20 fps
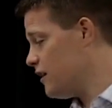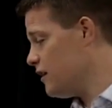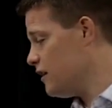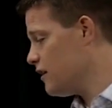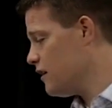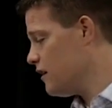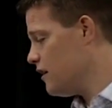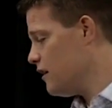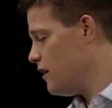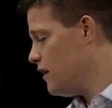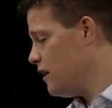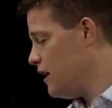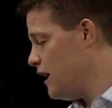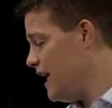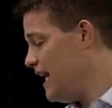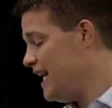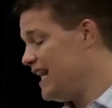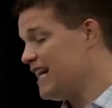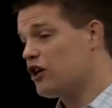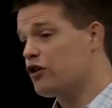here,
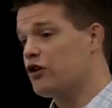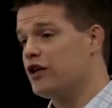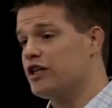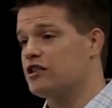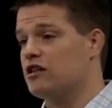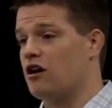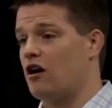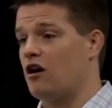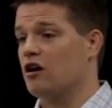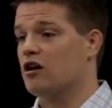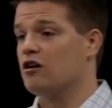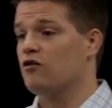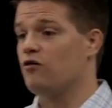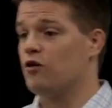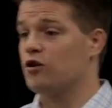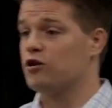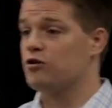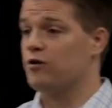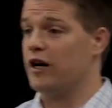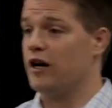it increased our
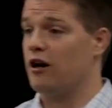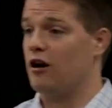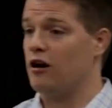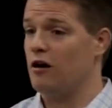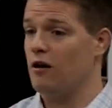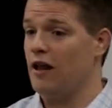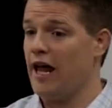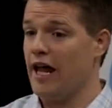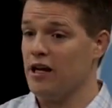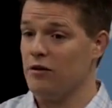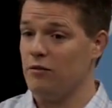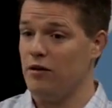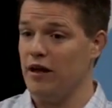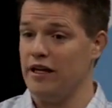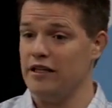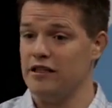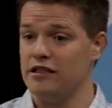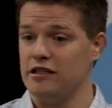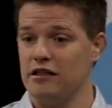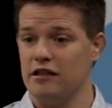conversion rate on our landing
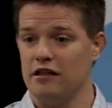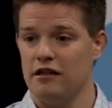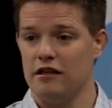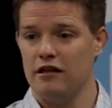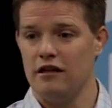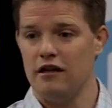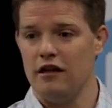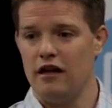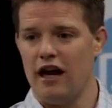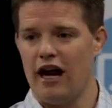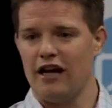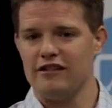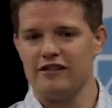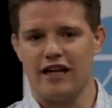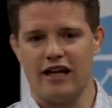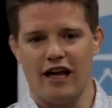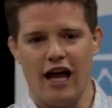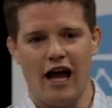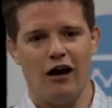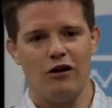page. I
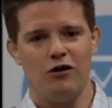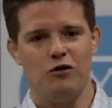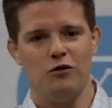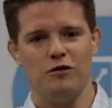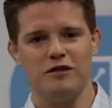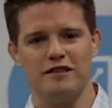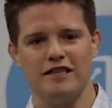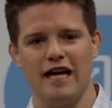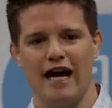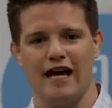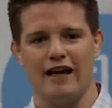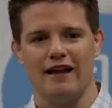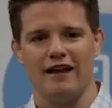was like, how cool is